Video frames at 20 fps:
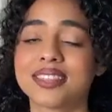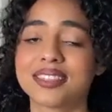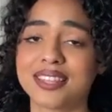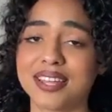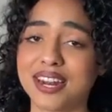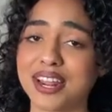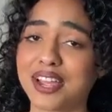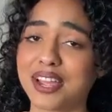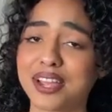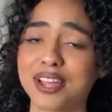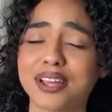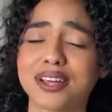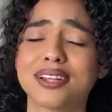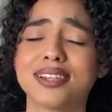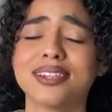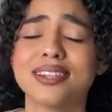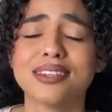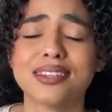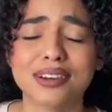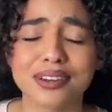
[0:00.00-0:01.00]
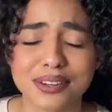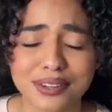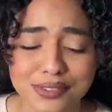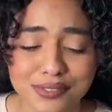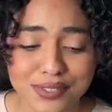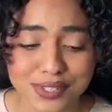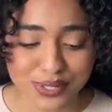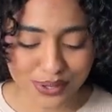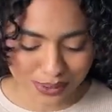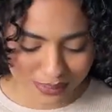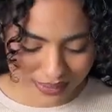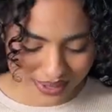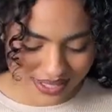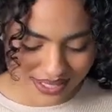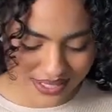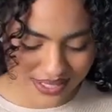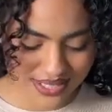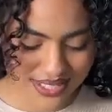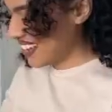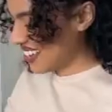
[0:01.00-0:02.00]
that I love so
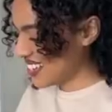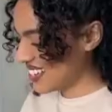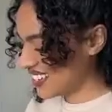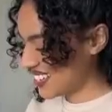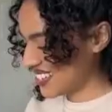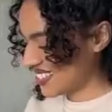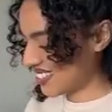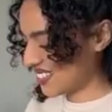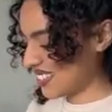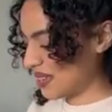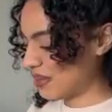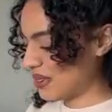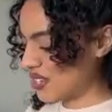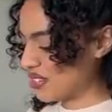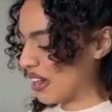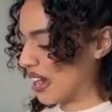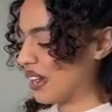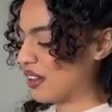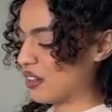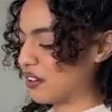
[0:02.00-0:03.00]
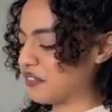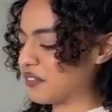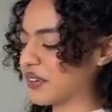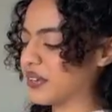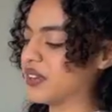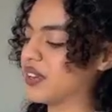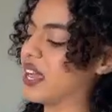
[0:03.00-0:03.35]
much. So let me try it on for you